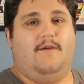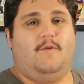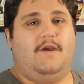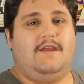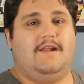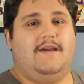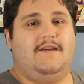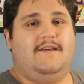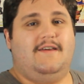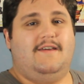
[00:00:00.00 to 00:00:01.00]
I want you to
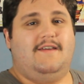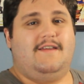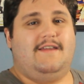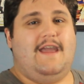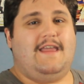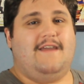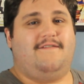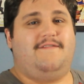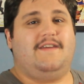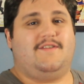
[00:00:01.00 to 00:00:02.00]
get your
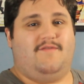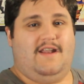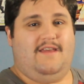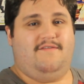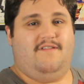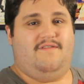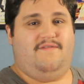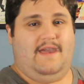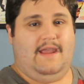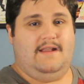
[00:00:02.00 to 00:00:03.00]
fists ready for a
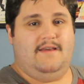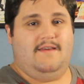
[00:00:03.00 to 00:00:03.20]
fight.